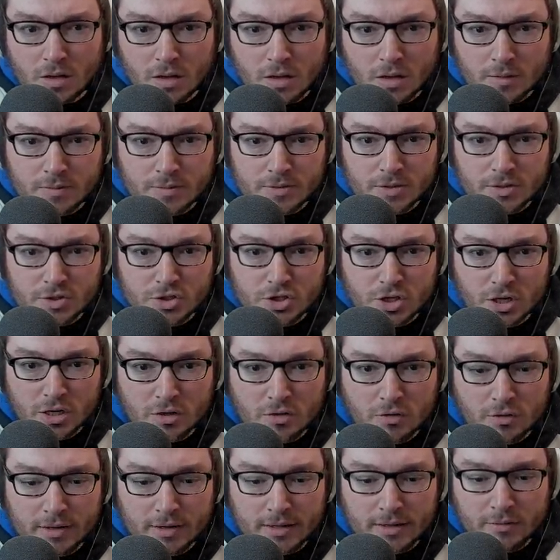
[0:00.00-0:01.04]
So
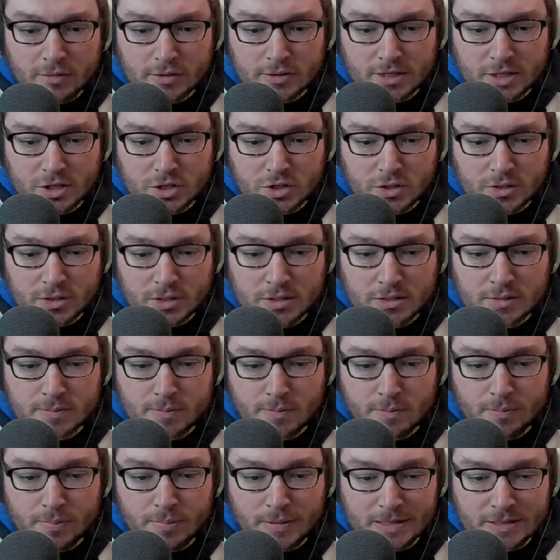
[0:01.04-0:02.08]
generally the rotation is
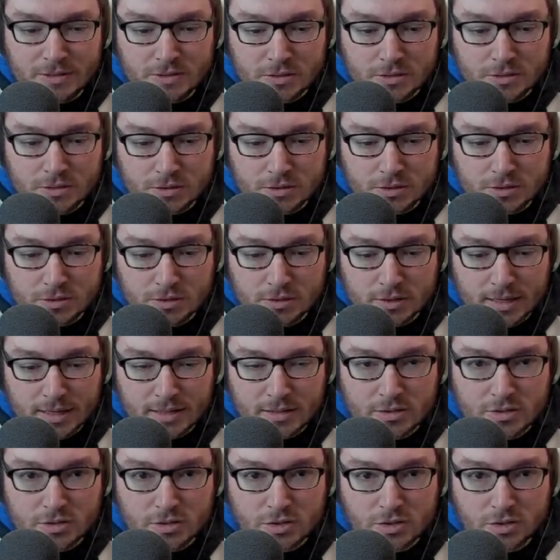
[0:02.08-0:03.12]
Blizzard
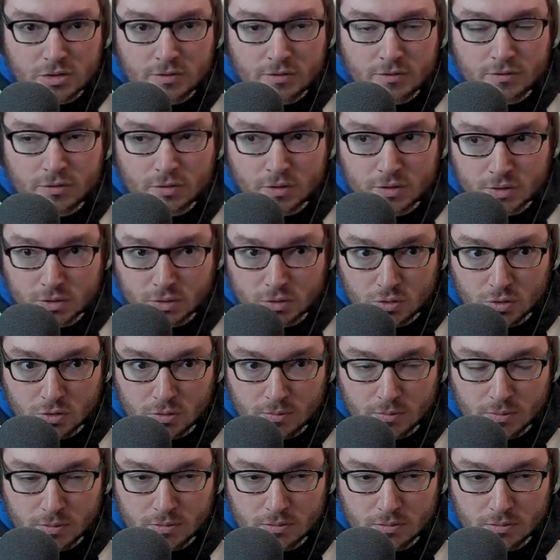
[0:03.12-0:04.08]
into Frost Orb.